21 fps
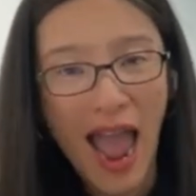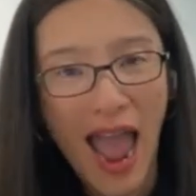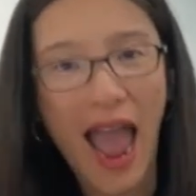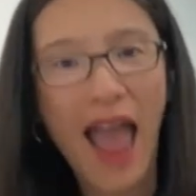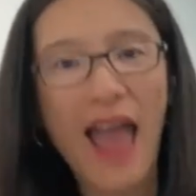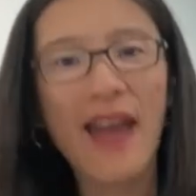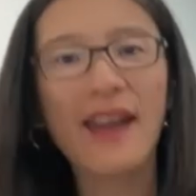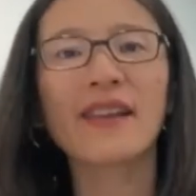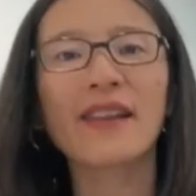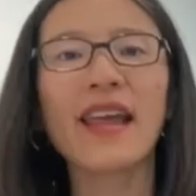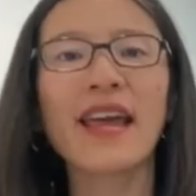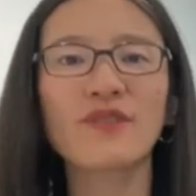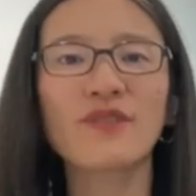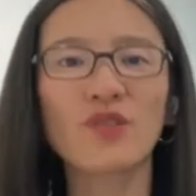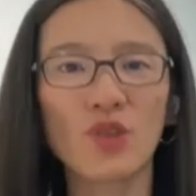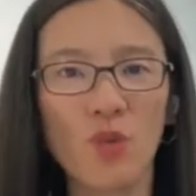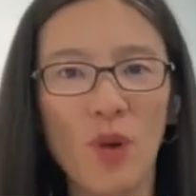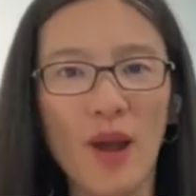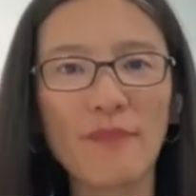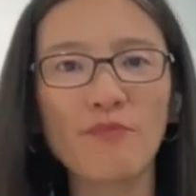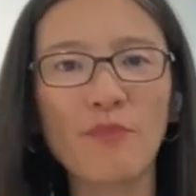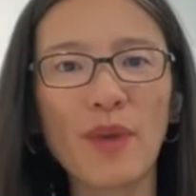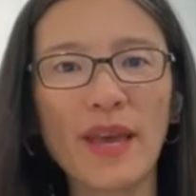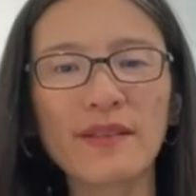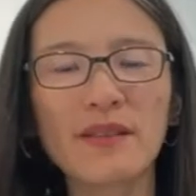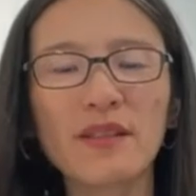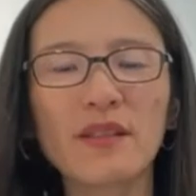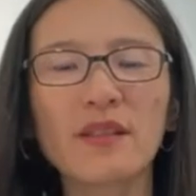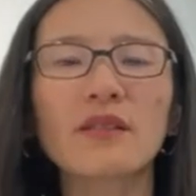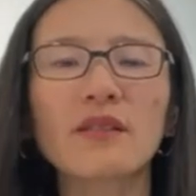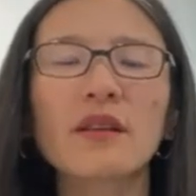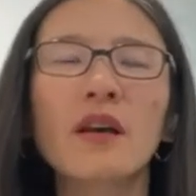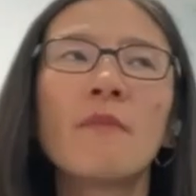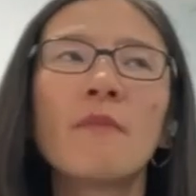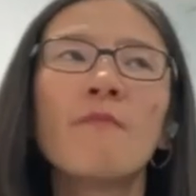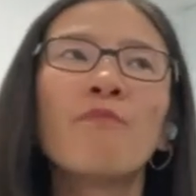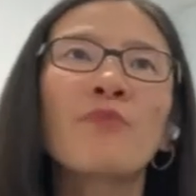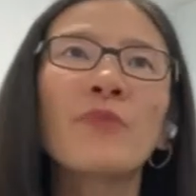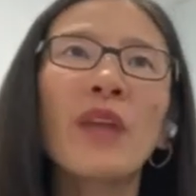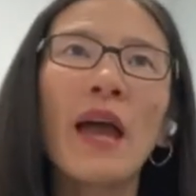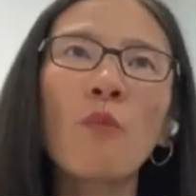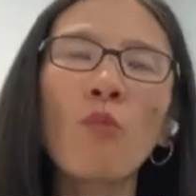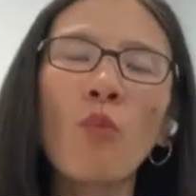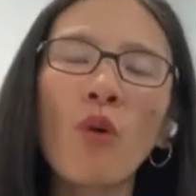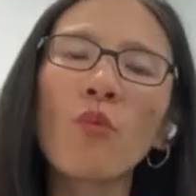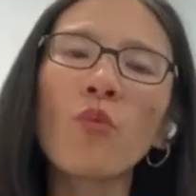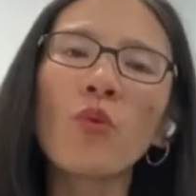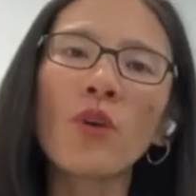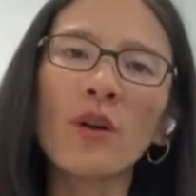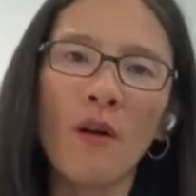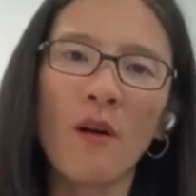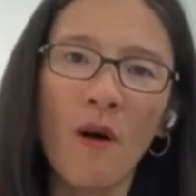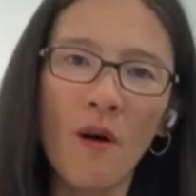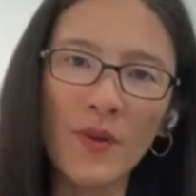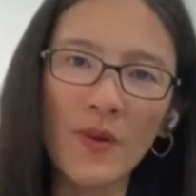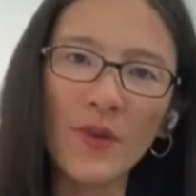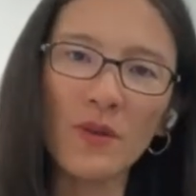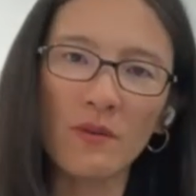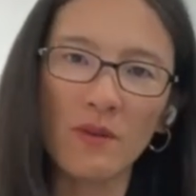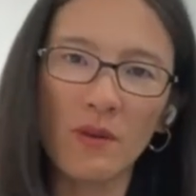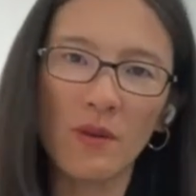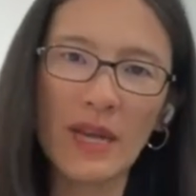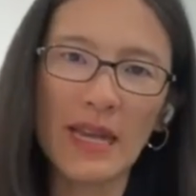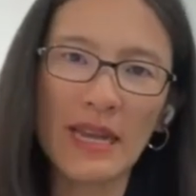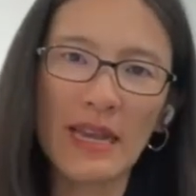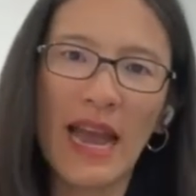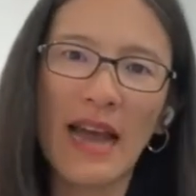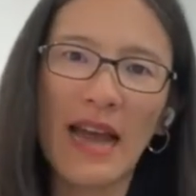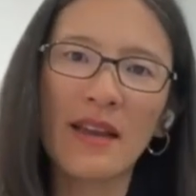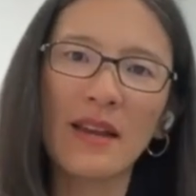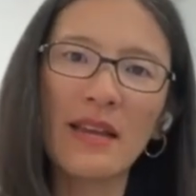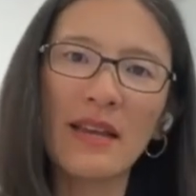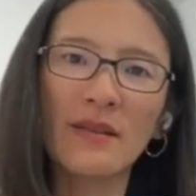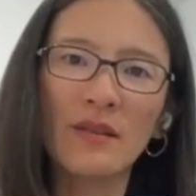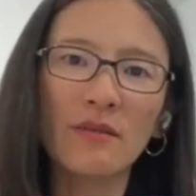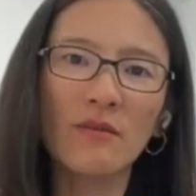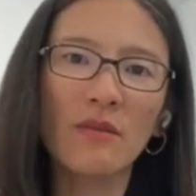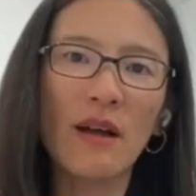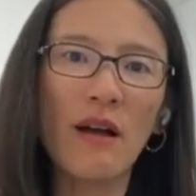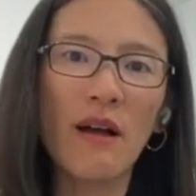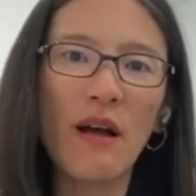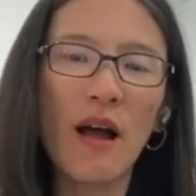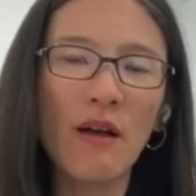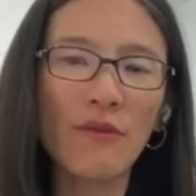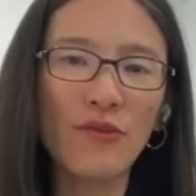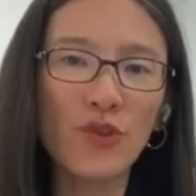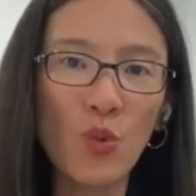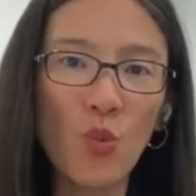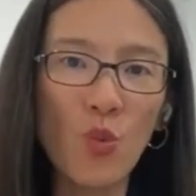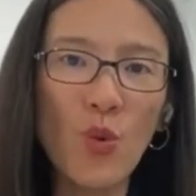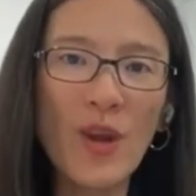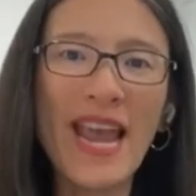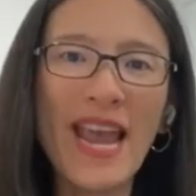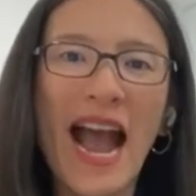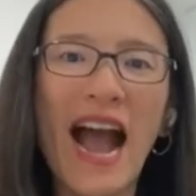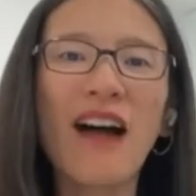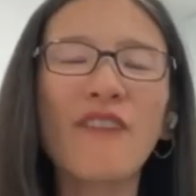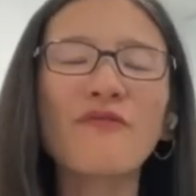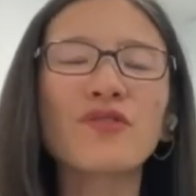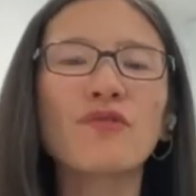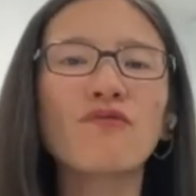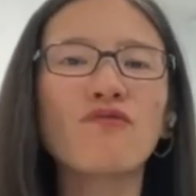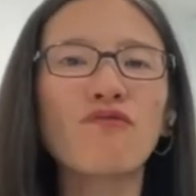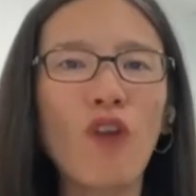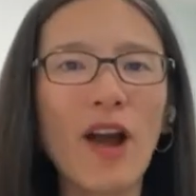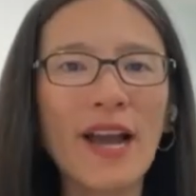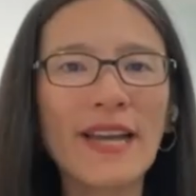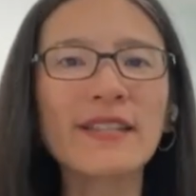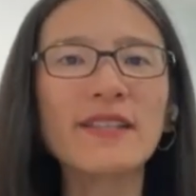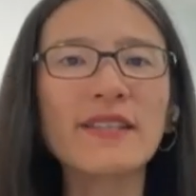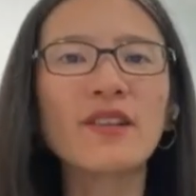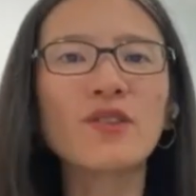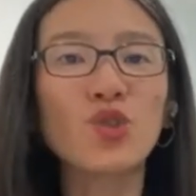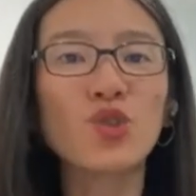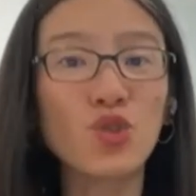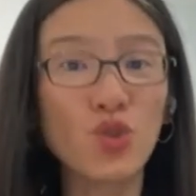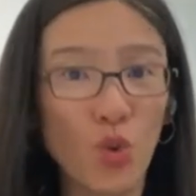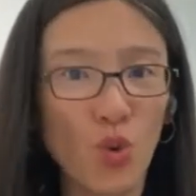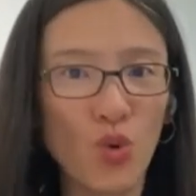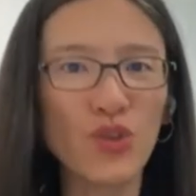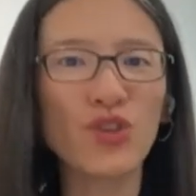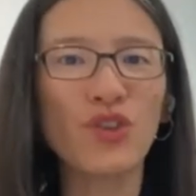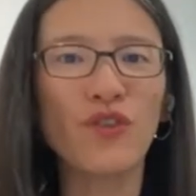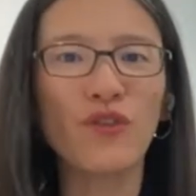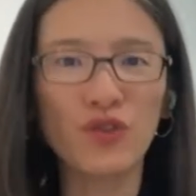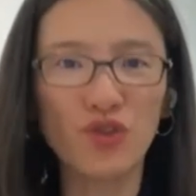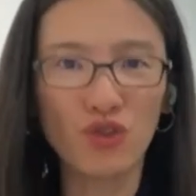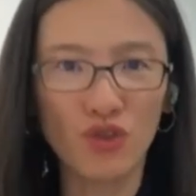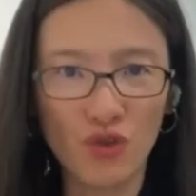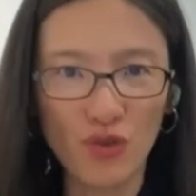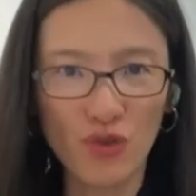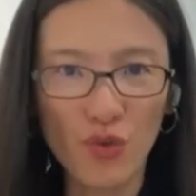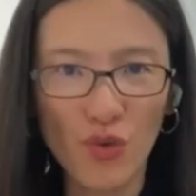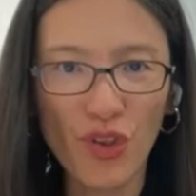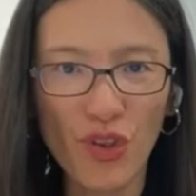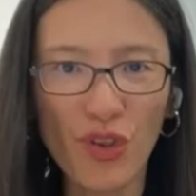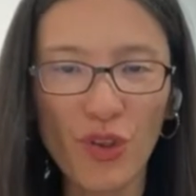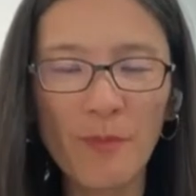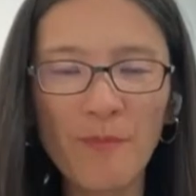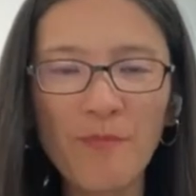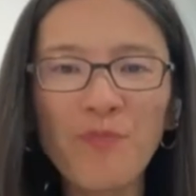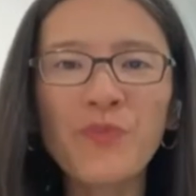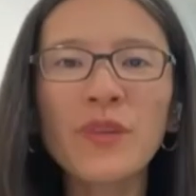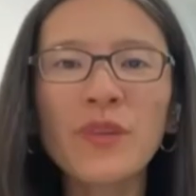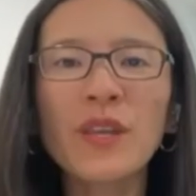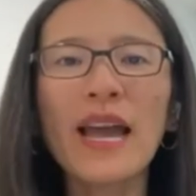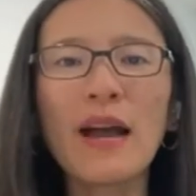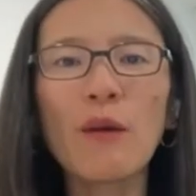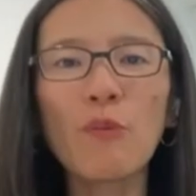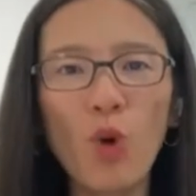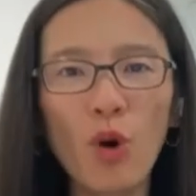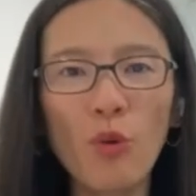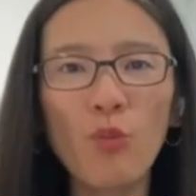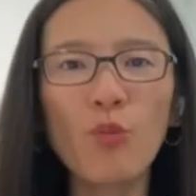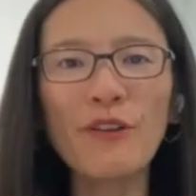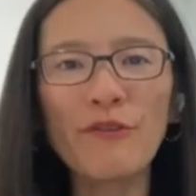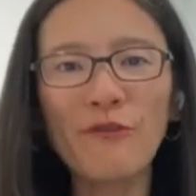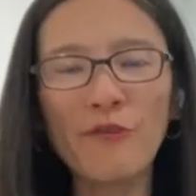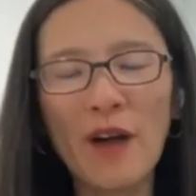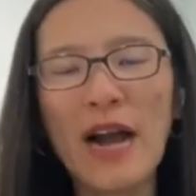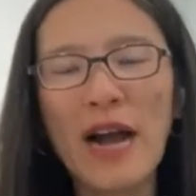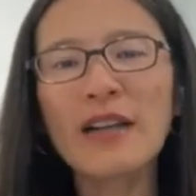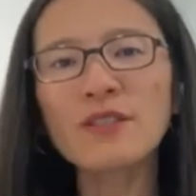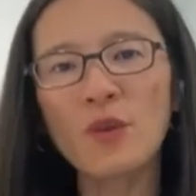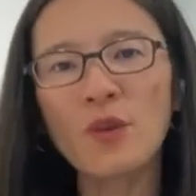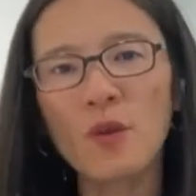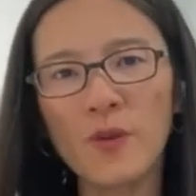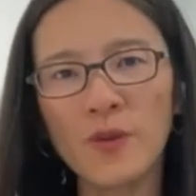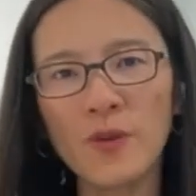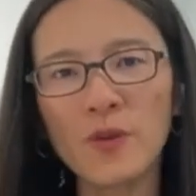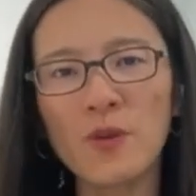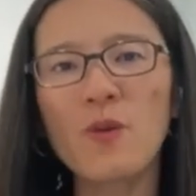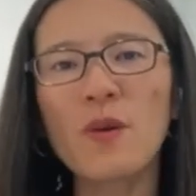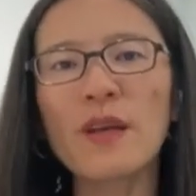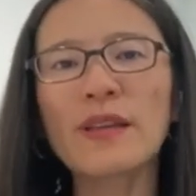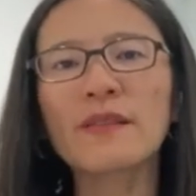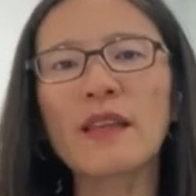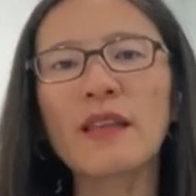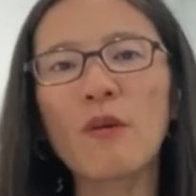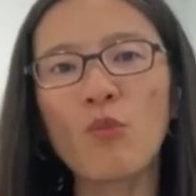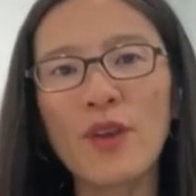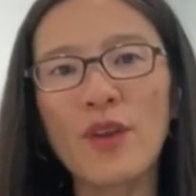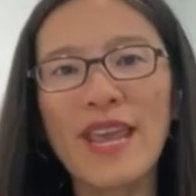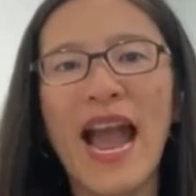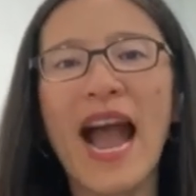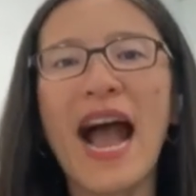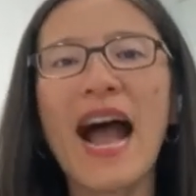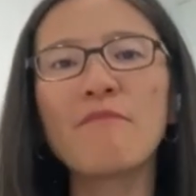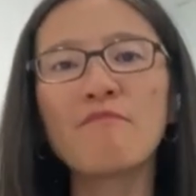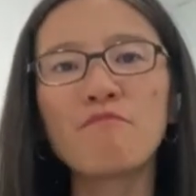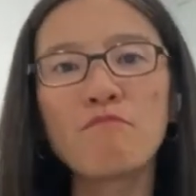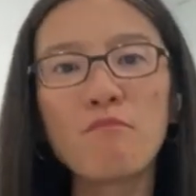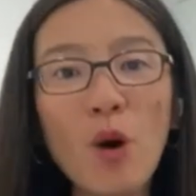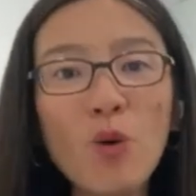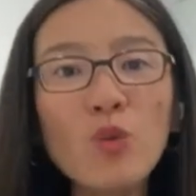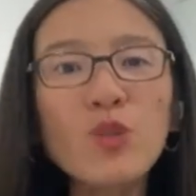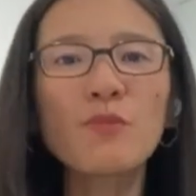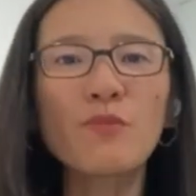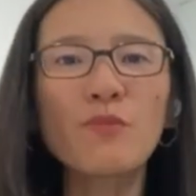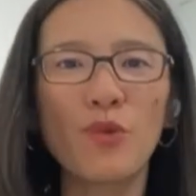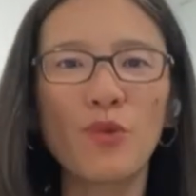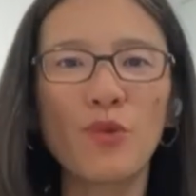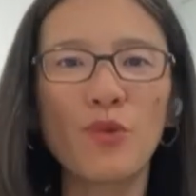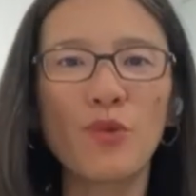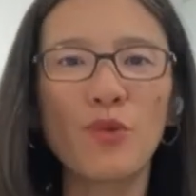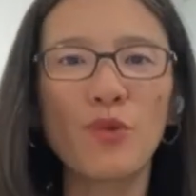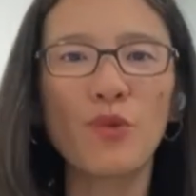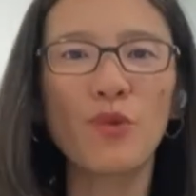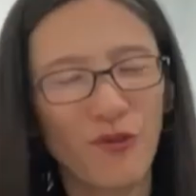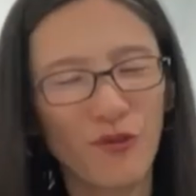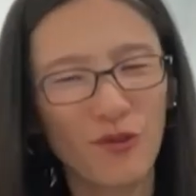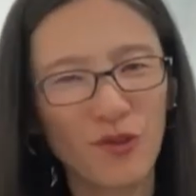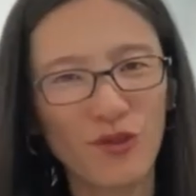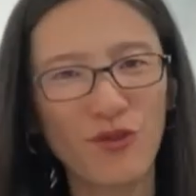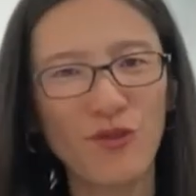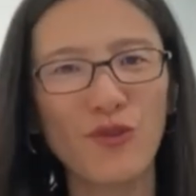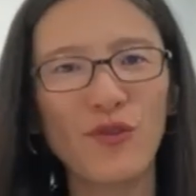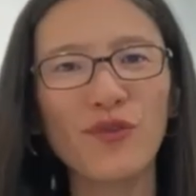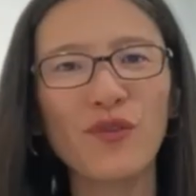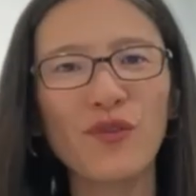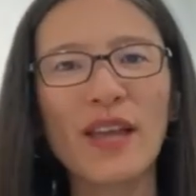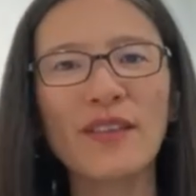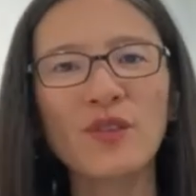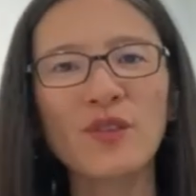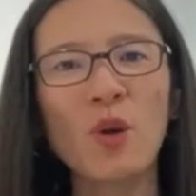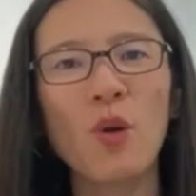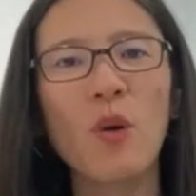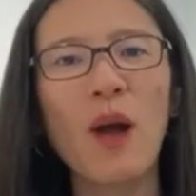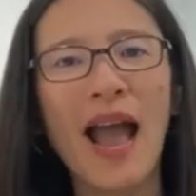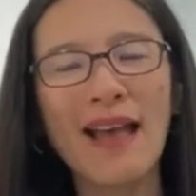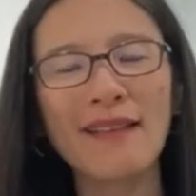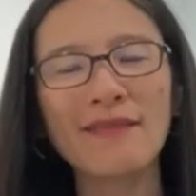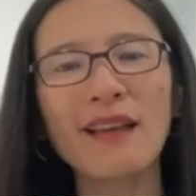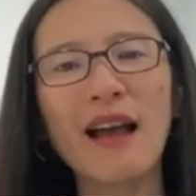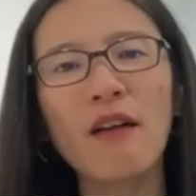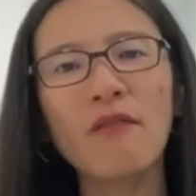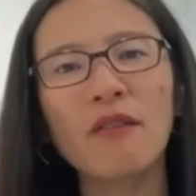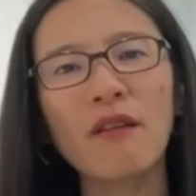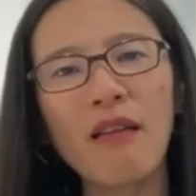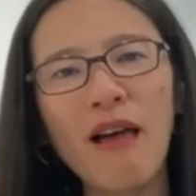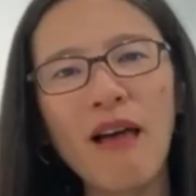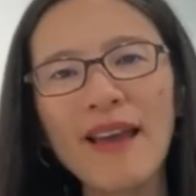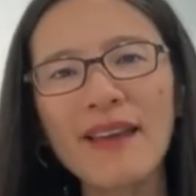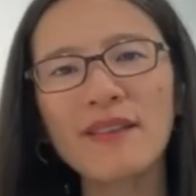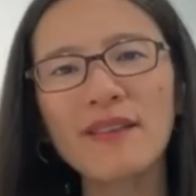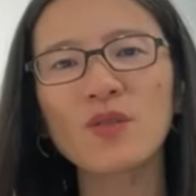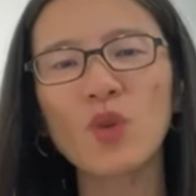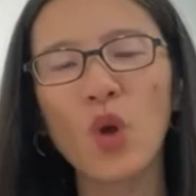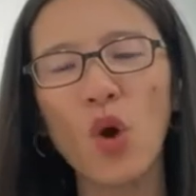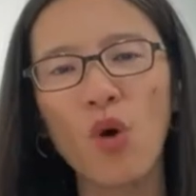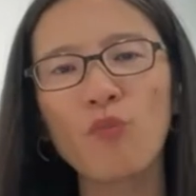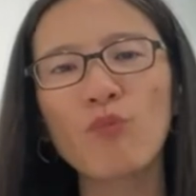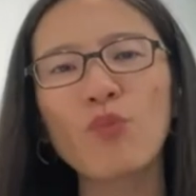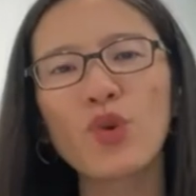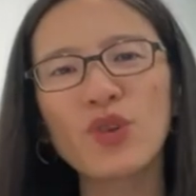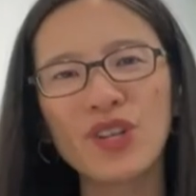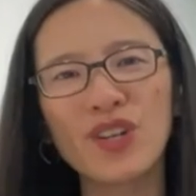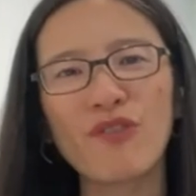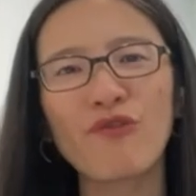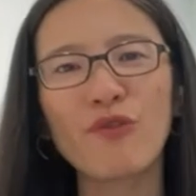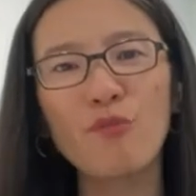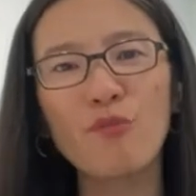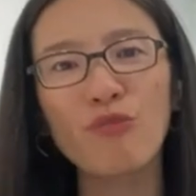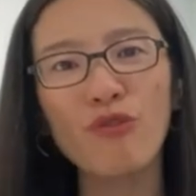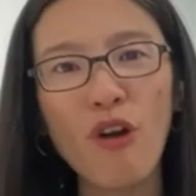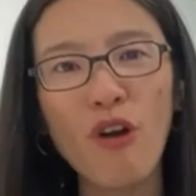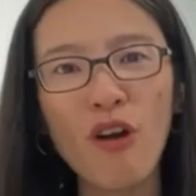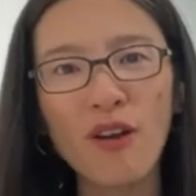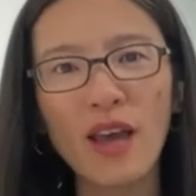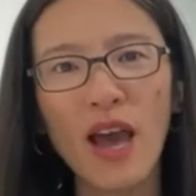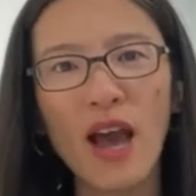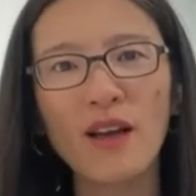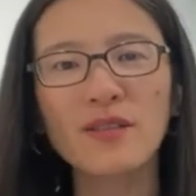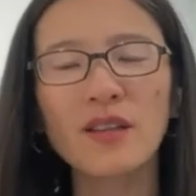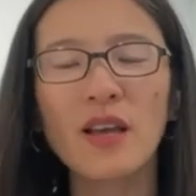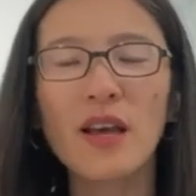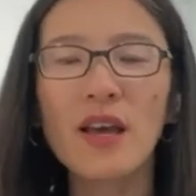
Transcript: at an end-to-end basis. And what we're also looking at is, do we have the right source of truth? What we found also is that we had multiple sources of truth. And so as our clients onboard different products,